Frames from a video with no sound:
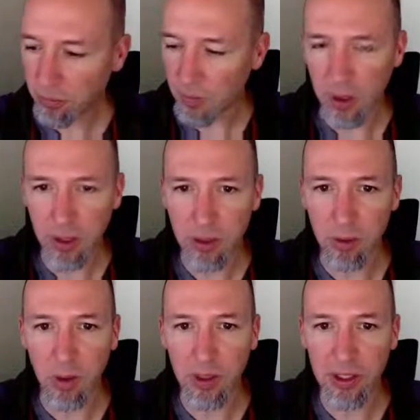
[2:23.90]
Okay, so
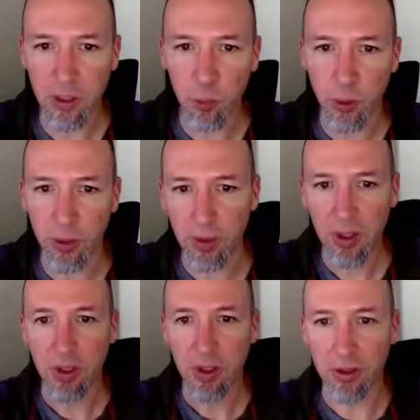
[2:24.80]
I'll end up with
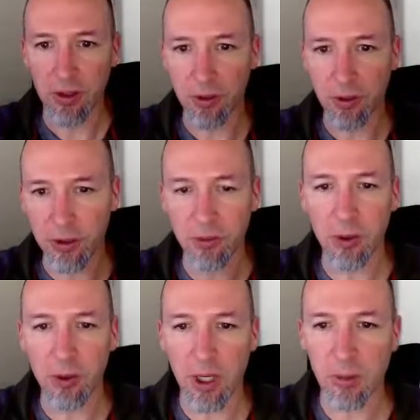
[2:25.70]
a series of
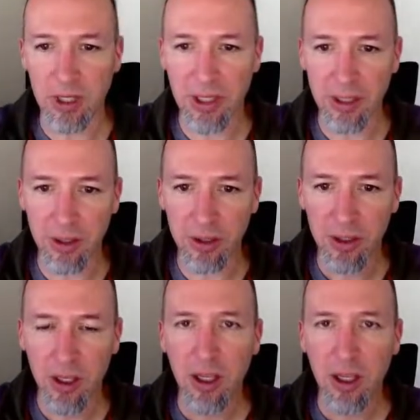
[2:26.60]
stripes like this.